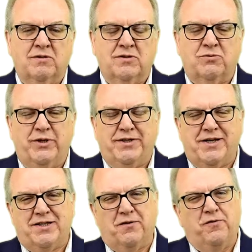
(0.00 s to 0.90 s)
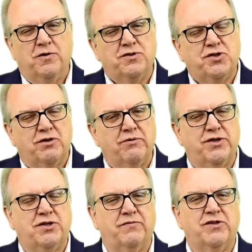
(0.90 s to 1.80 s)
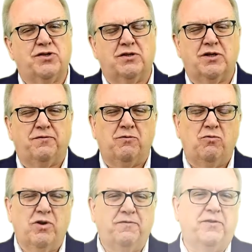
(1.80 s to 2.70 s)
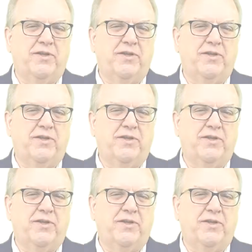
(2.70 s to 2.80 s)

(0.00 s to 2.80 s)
So we date the first generation of agility from roughly